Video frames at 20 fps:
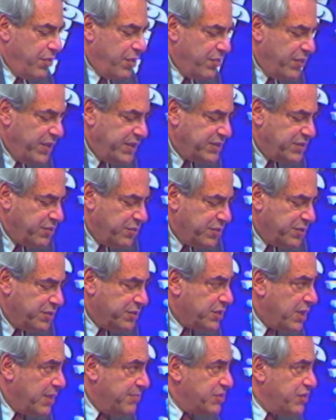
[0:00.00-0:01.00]
with these
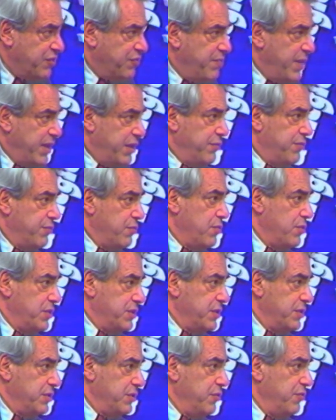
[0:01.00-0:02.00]
certain types of
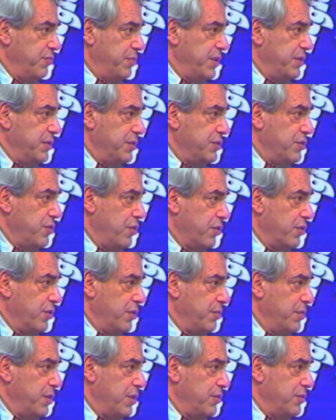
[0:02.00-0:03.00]
metaphors that you've been
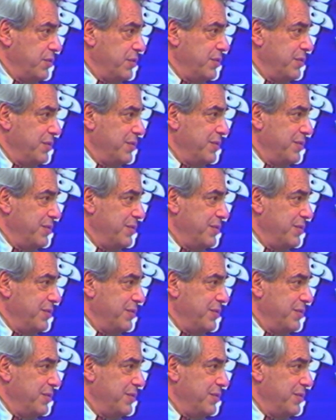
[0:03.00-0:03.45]
talking about?